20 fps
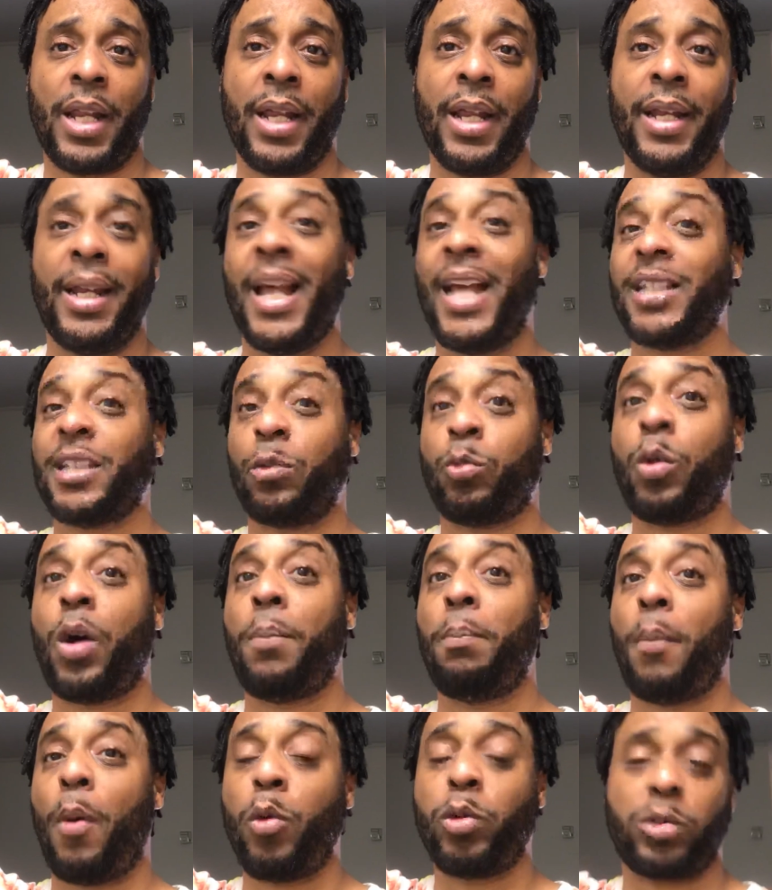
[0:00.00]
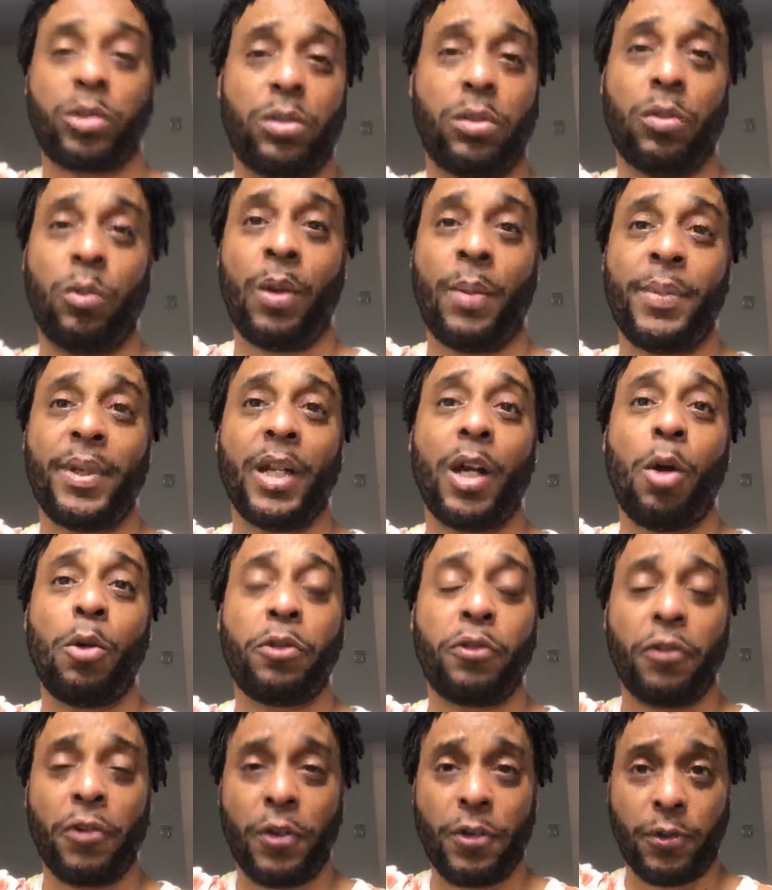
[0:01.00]
That's what most women go
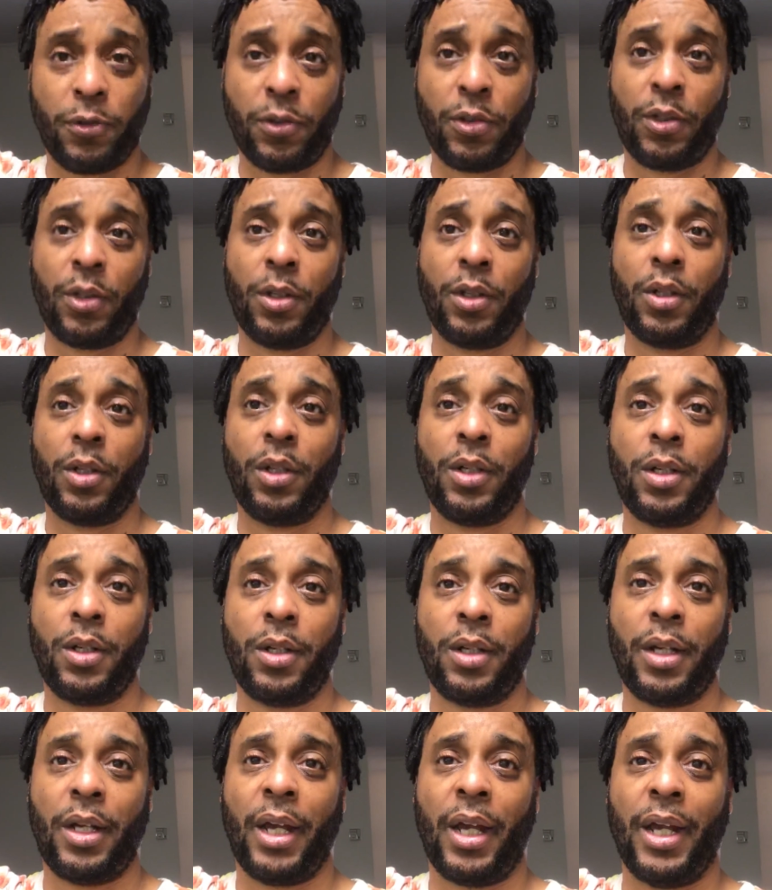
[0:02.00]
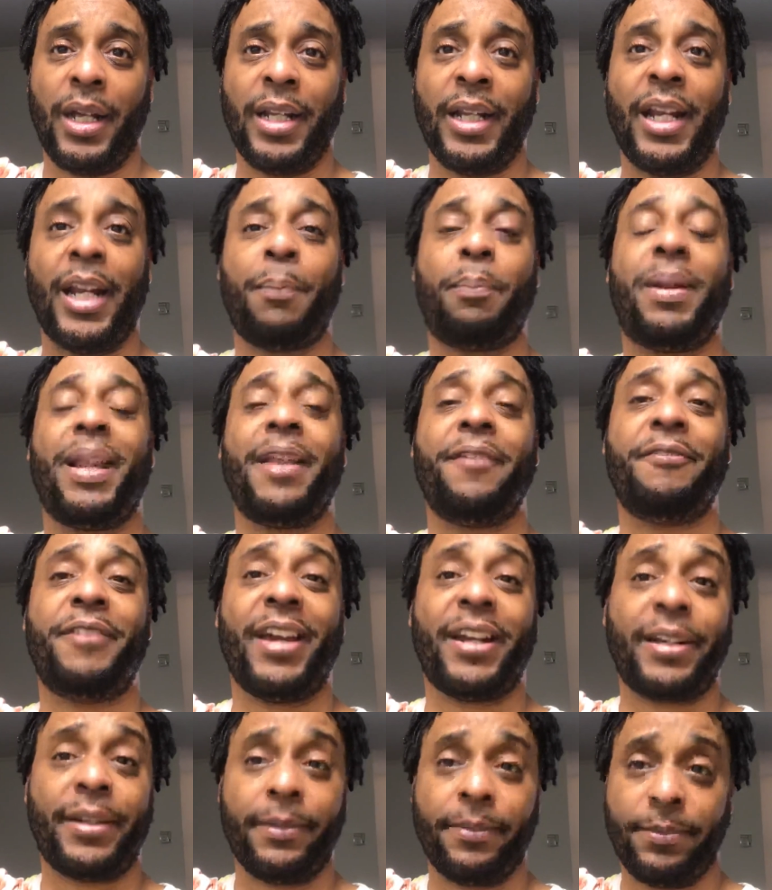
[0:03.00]
through. And then they play
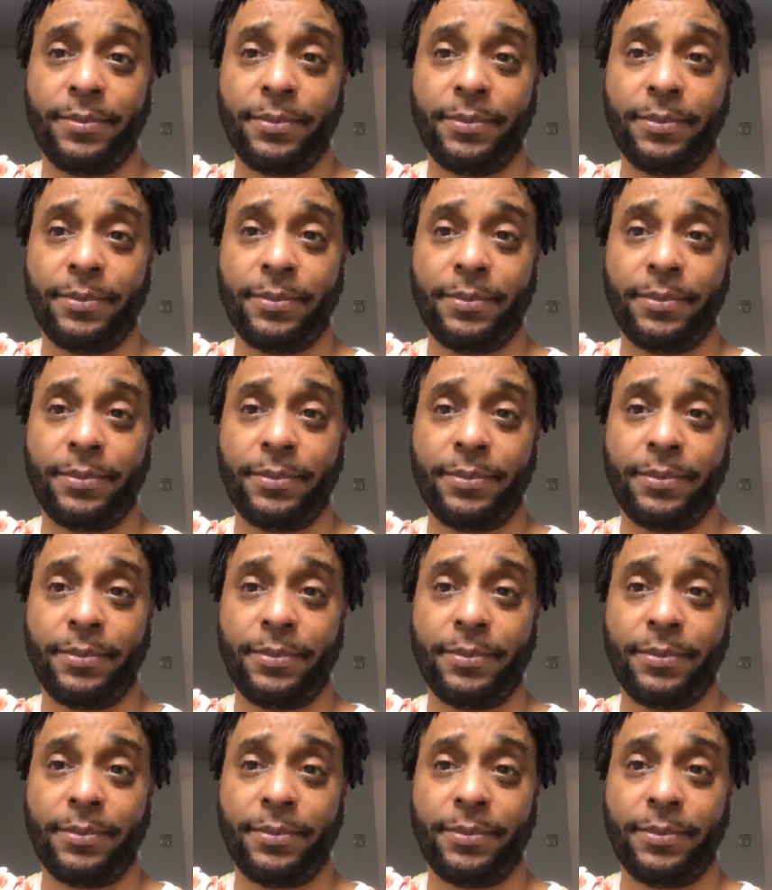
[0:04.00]
victim.